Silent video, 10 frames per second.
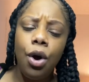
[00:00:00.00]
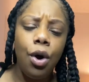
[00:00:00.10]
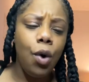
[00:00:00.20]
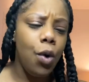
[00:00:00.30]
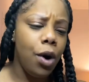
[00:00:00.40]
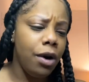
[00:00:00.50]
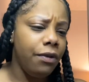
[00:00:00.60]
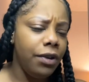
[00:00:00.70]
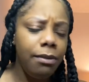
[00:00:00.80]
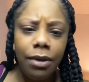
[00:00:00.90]
or
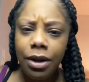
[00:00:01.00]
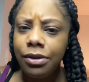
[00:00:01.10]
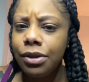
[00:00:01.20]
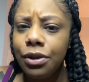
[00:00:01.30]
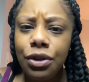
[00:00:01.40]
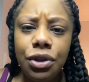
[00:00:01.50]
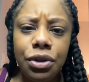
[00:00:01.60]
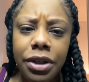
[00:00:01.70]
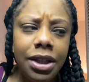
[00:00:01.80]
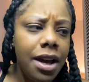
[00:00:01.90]
females on the
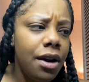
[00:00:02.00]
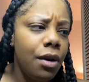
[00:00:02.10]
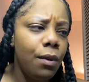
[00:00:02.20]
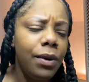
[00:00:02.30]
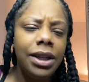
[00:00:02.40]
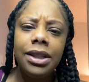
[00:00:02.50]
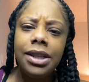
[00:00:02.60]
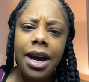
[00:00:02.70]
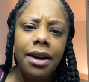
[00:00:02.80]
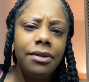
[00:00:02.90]
street that are willing to
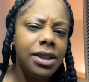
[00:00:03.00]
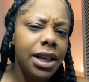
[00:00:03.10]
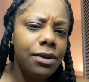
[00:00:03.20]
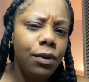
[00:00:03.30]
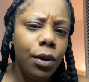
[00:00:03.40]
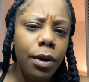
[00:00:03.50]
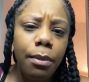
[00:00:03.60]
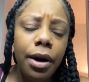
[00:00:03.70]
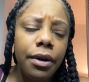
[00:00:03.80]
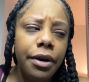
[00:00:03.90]
have sex for a
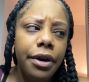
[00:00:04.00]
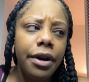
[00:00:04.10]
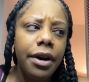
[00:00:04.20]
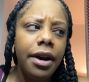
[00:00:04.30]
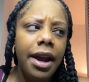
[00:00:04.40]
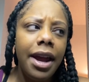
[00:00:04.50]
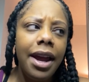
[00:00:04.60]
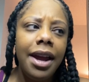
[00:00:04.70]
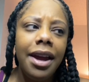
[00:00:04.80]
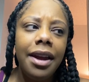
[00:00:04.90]
burger,
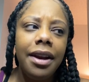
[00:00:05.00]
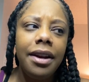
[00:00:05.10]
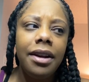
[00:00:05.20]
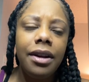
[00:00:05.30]
and